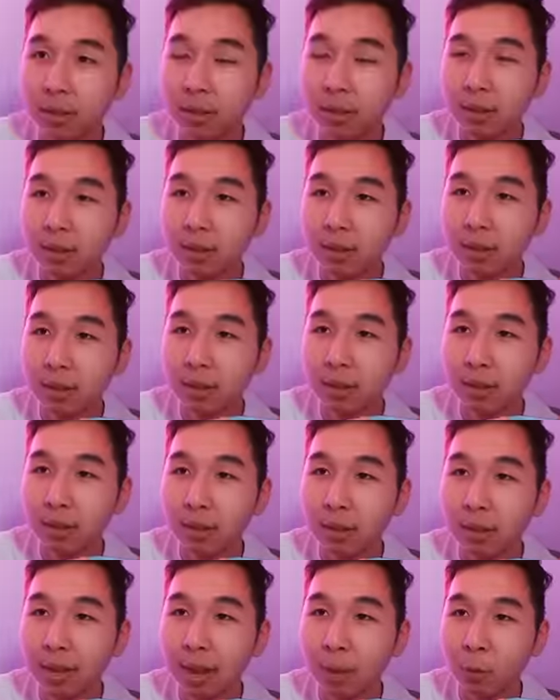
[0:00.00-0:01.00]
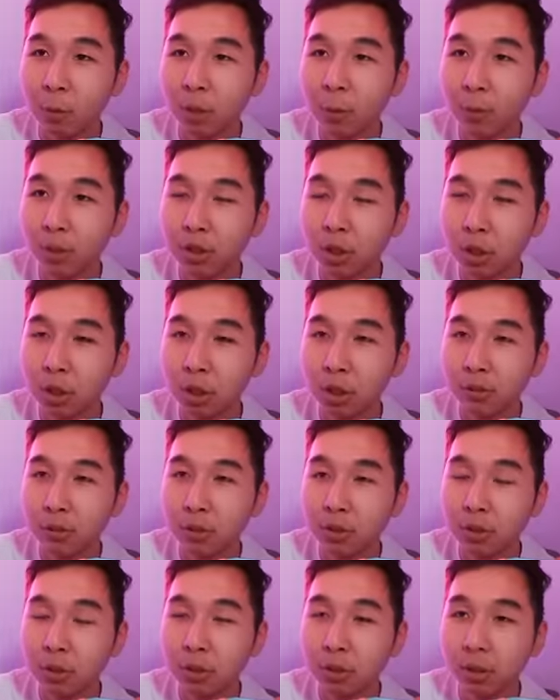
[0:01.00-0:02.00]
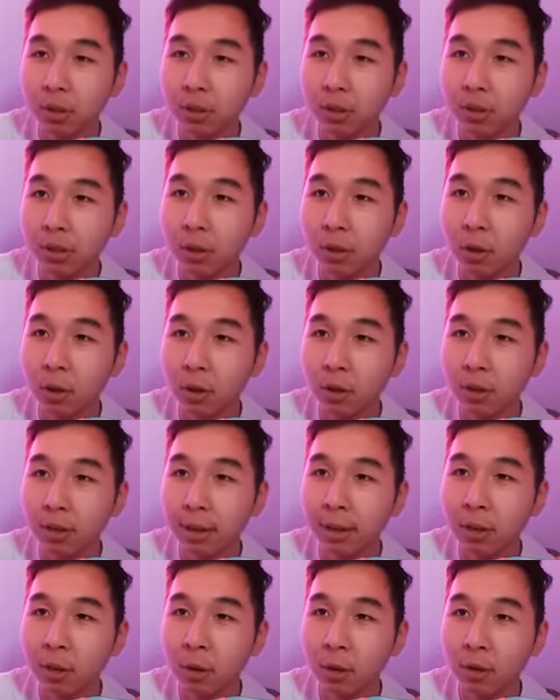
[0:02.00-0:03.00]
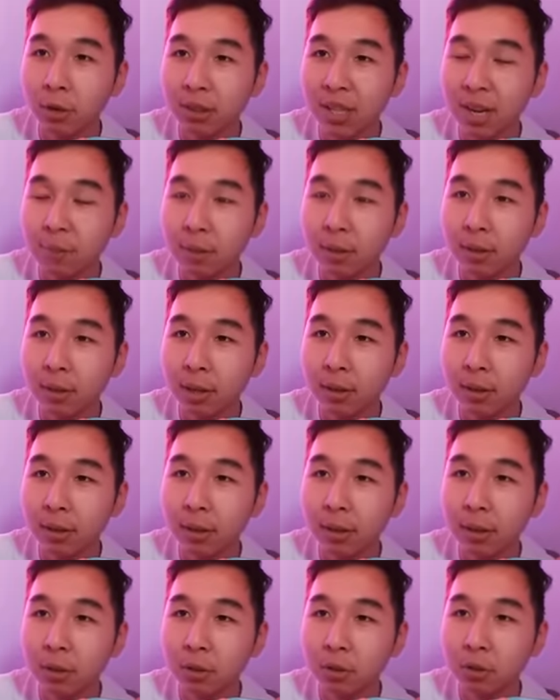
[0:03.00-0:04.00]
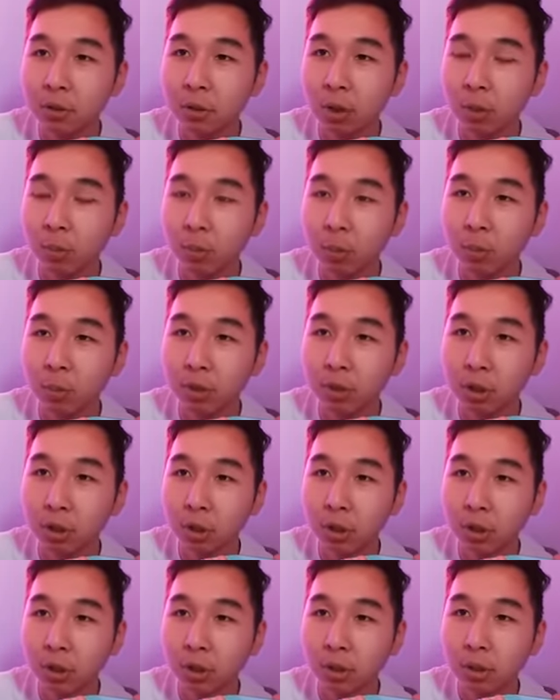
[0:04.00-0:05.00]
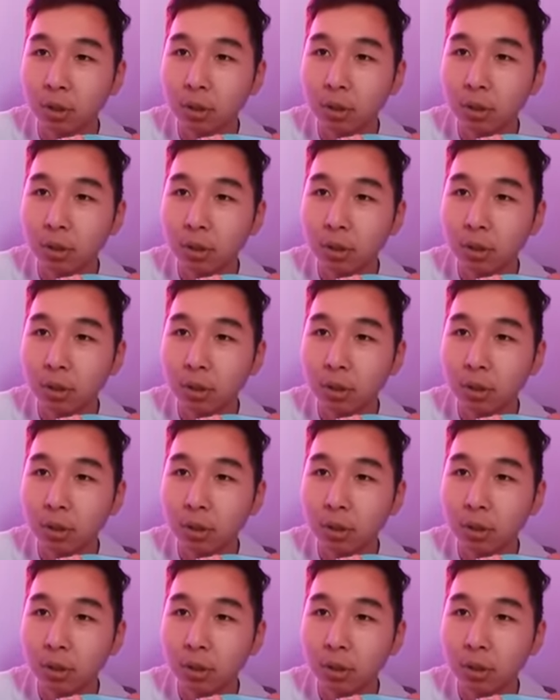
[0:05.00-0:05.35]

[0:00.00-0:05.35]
it. Okay, I would reposition if it's you, because they know you. They know you're sniping there now, so I'd reposition. Okay,